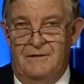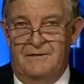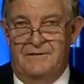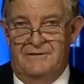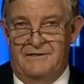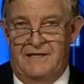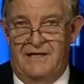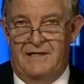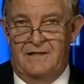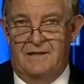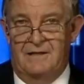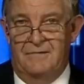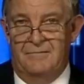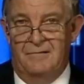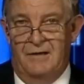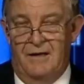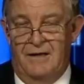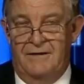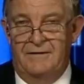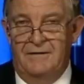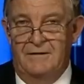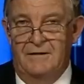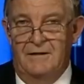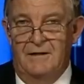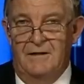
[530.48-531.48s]
Exactly
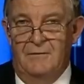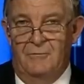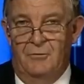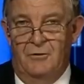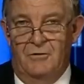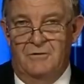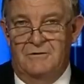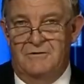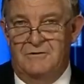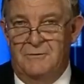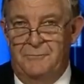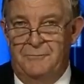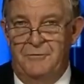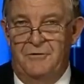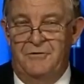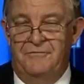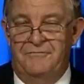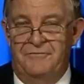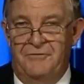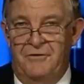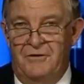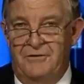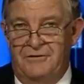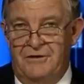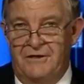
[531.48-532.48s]
right. Well, to put
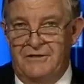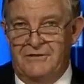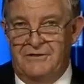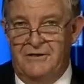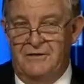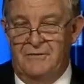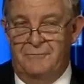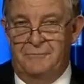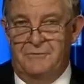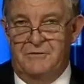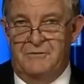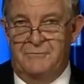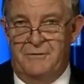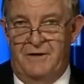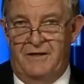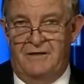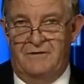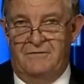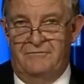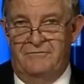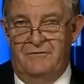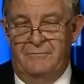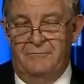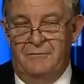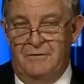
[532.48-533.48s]
a few things into
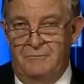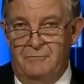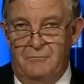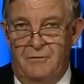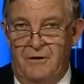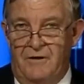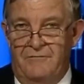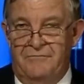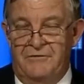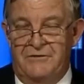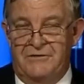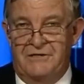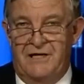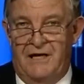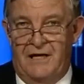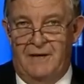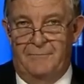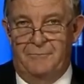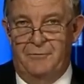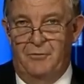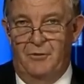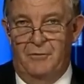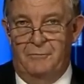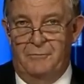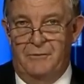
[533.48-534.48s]
perspective, I mean, obviously
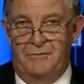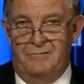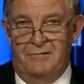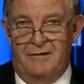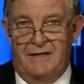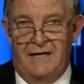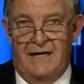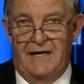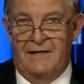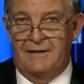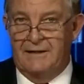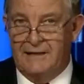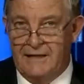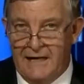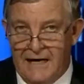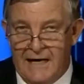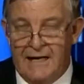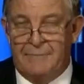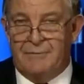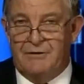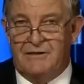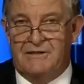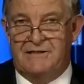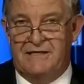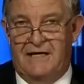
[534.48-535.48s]
our point with regard to
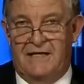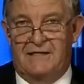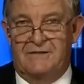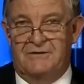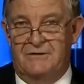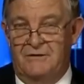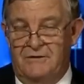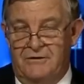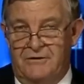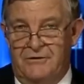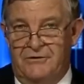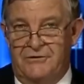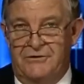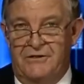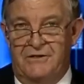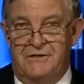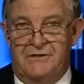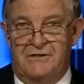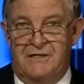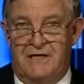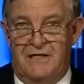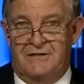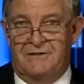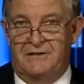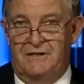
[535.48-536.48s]
carbon tax, and I heard you
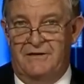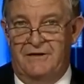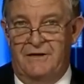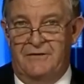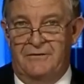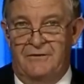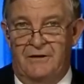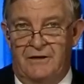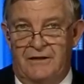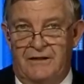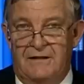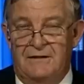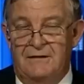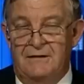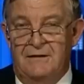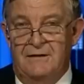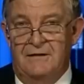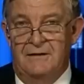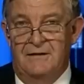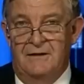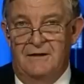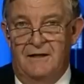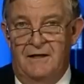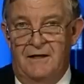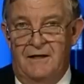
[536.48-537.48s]
discussing that earlier,
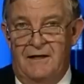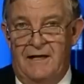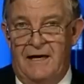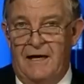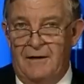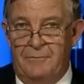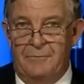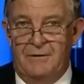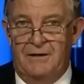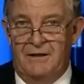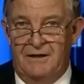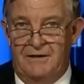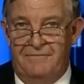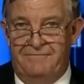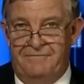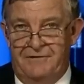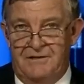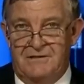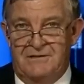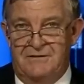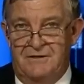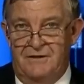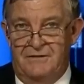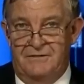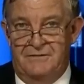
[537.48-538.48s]
our belief
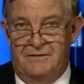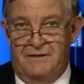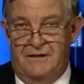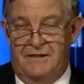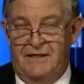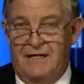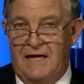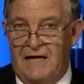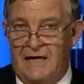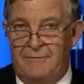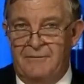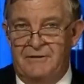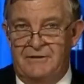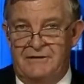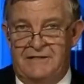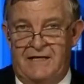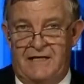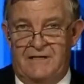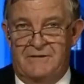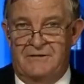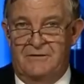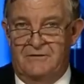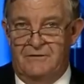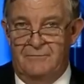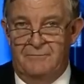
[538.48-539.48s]
is that carbon
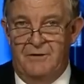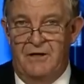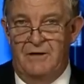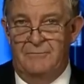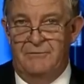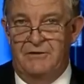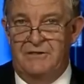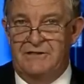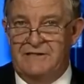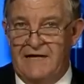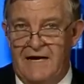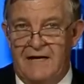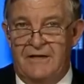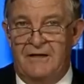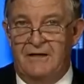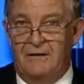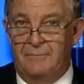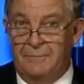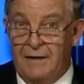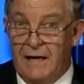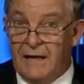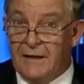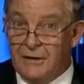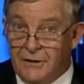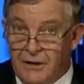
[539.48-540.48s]
tax at the moment is
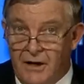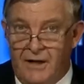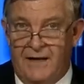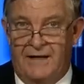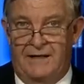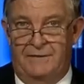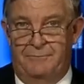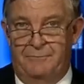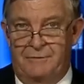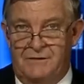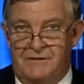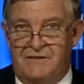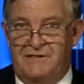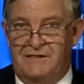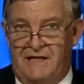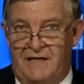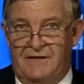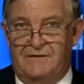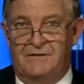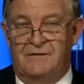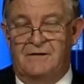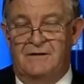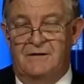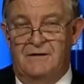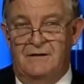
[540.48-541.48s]
adding about
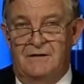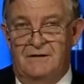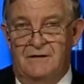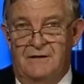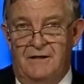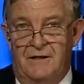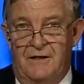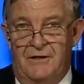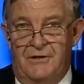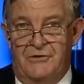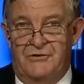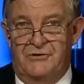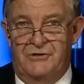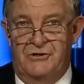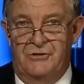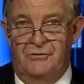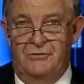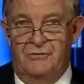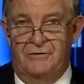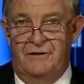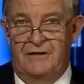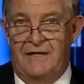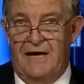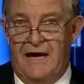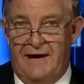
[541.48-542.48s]
9%
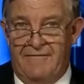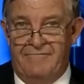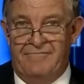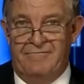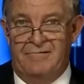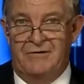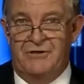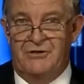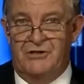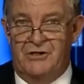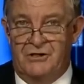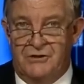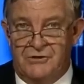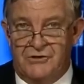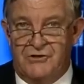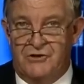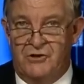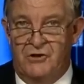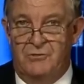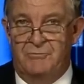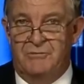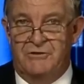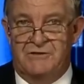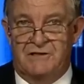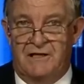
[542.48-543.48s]
to the average
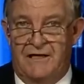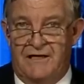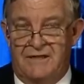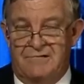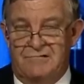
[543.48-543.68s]
consumer's